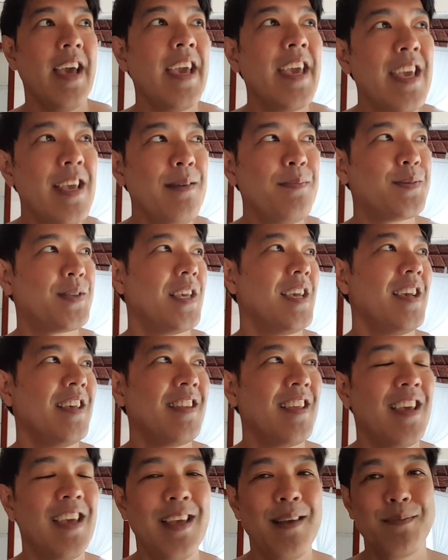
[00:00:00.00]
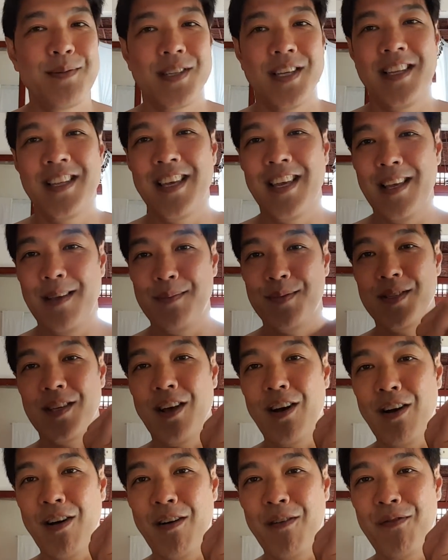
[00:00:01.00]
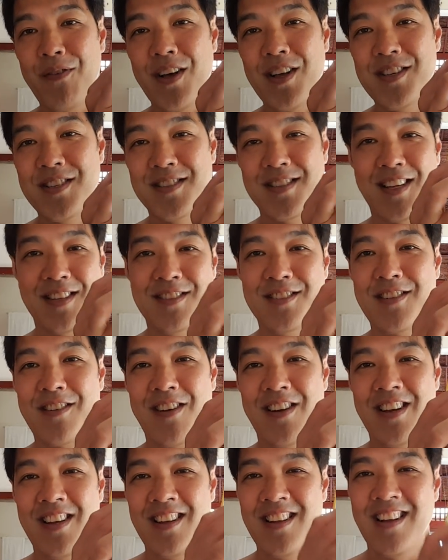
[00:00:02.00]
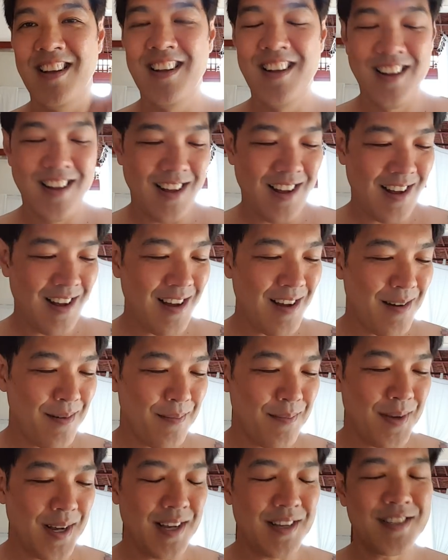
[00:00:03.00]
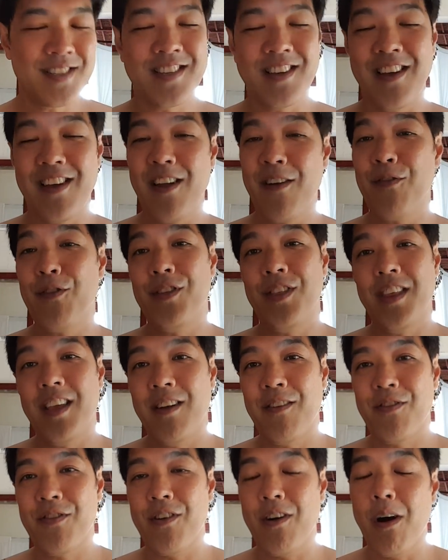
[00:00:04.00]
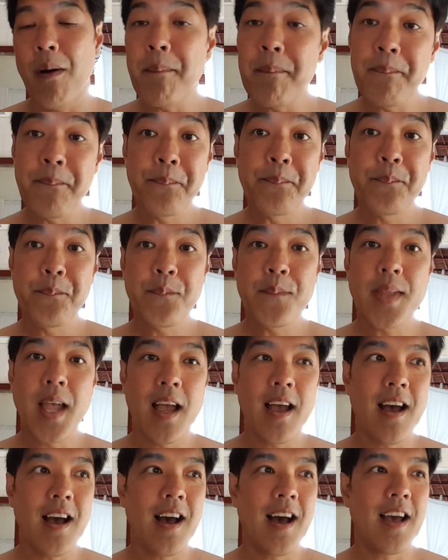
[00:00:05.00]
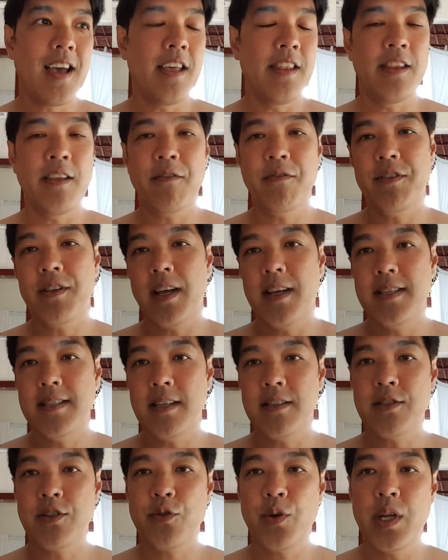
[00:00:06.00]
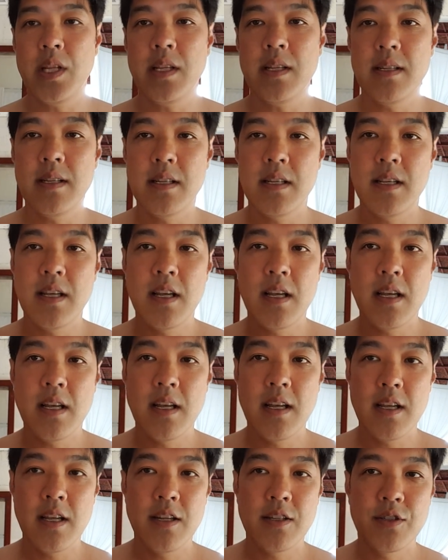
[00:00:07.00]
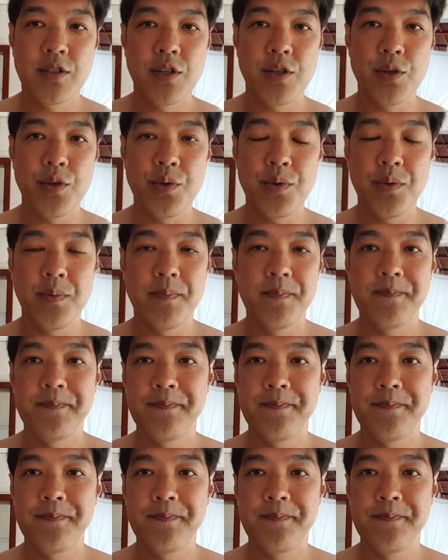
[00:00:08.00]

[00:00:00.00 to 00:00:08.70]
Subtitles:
Heaps and heaps and heaps of sunscreen. So everything from an everyday sunscreen to